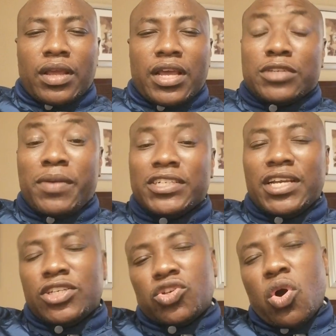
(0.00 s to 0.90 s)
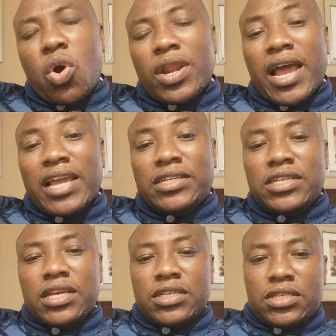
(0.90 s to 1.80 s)
as much as all
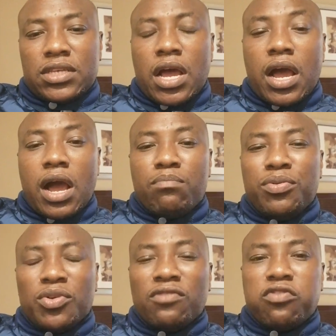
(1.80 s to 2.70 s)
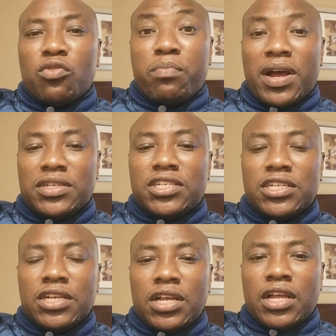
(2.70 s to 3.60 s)
ideas are, are beautiful,
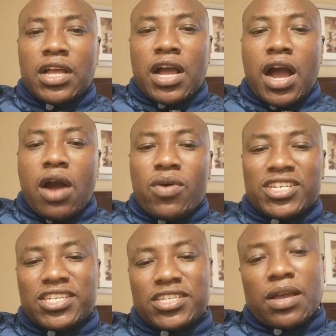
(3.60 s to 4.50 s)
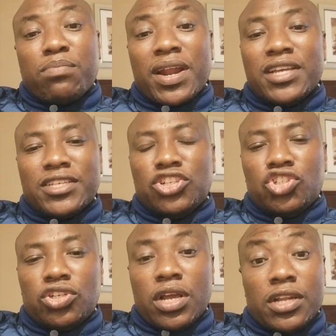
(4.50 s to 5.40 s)
but I was surprised and,
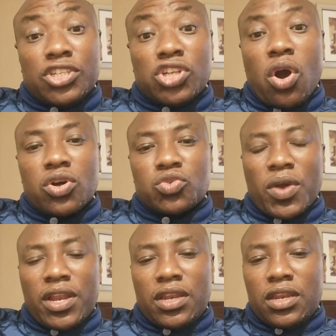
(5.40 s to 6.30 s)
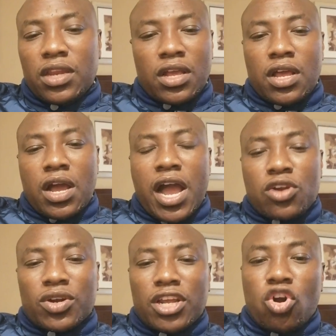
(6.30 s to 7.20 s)
sh and shocked when I
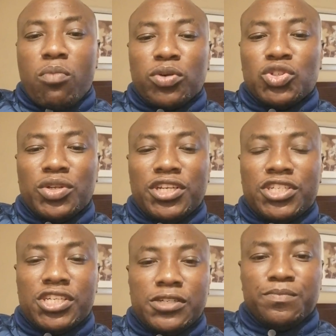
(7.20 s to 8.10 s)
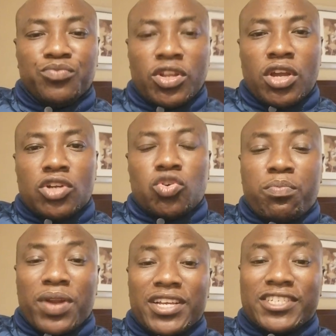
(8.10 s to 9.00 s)
got an opportunity to
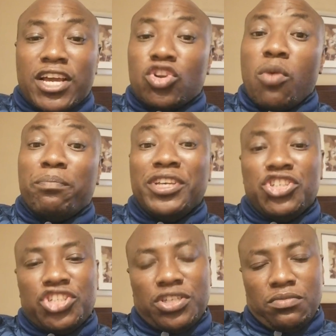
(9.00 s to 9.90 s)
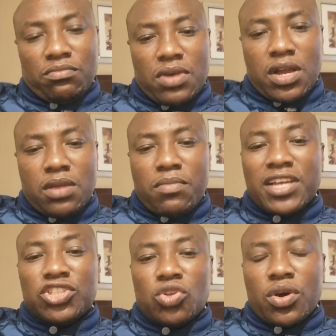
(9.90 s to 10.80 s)
present or pitch my,
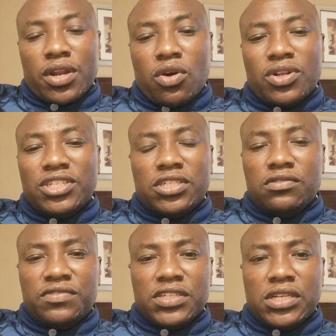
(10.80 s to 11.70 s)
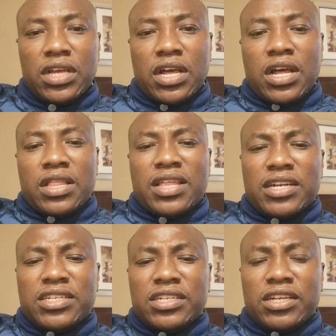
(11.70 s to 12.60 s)
my story on TV
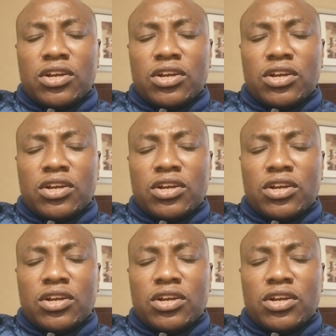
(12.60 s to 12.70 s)
that